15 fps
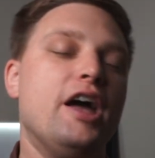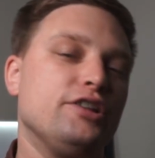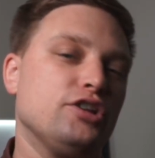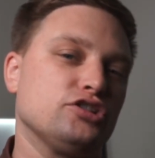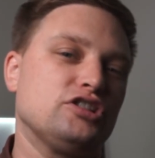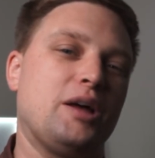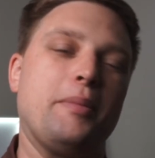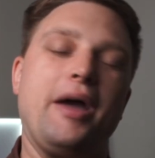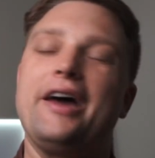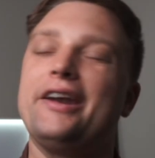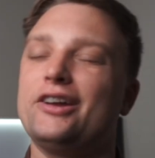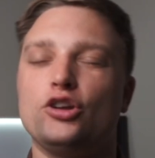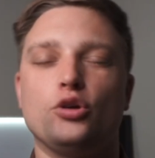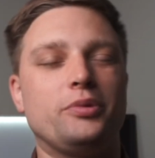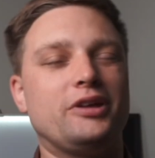Does not matter.
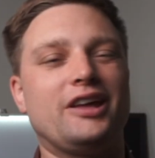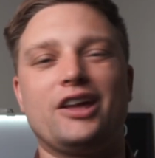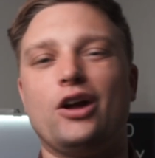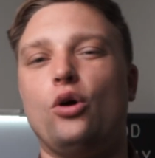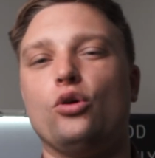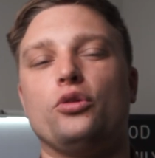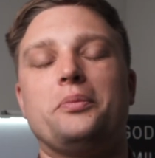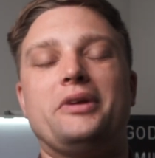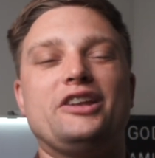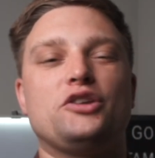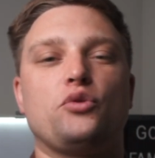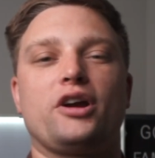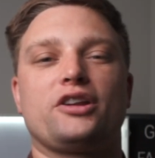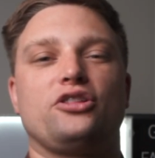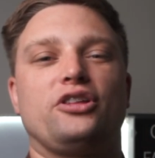You'll be getting a hold of me
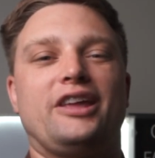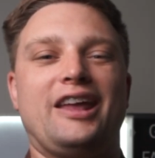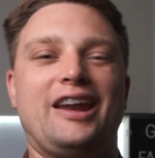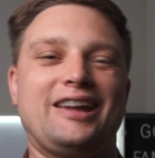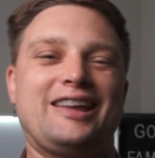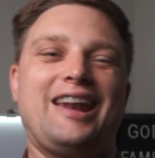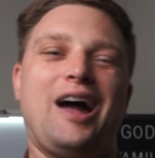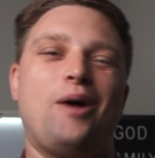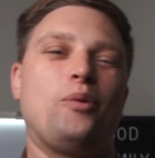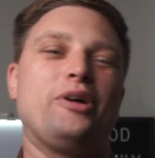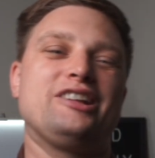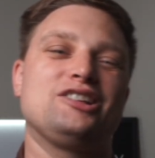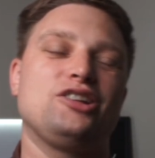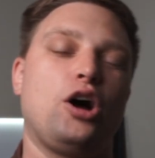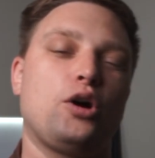directly, and I cannot wait
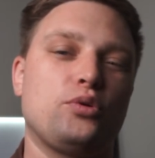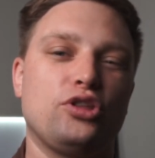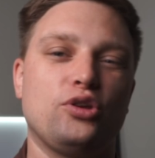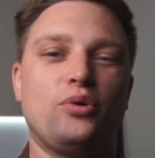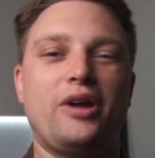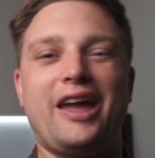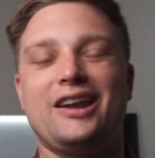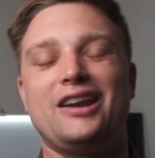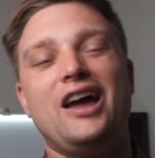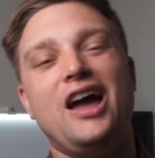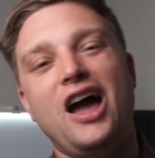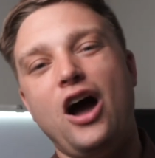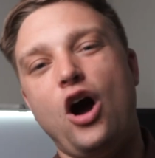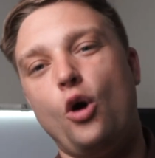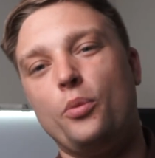to talk with you. And
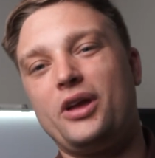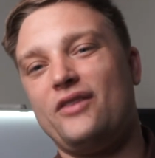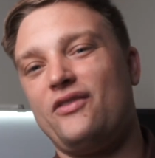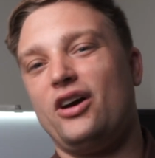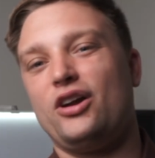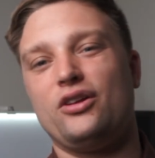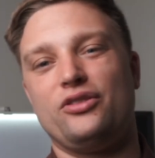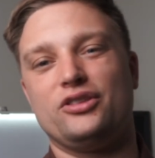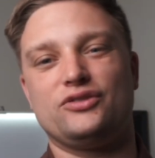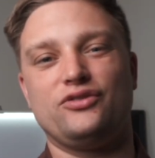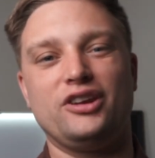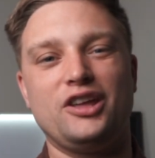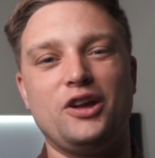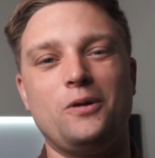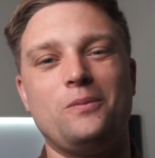hope you got value in this
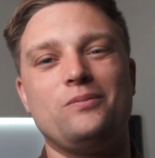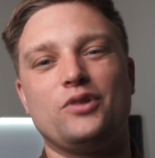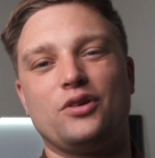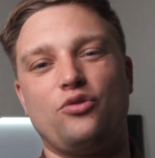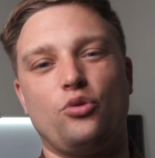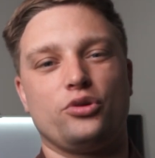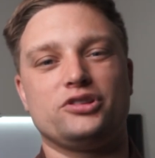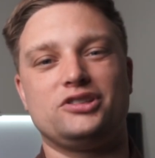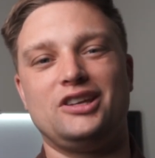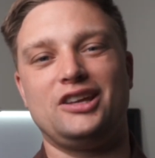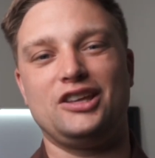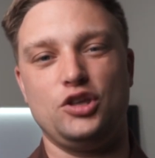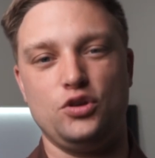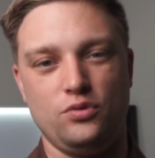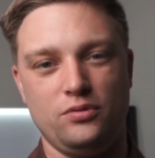video. Look forward to
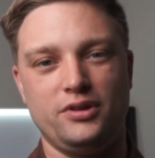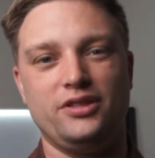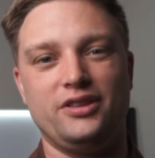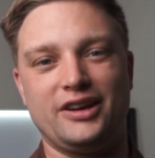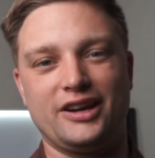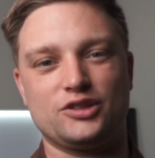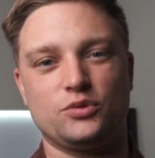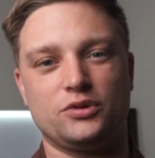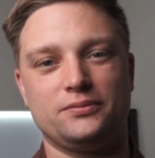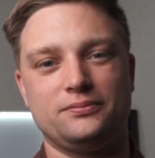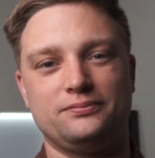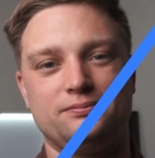seeing you in the next one.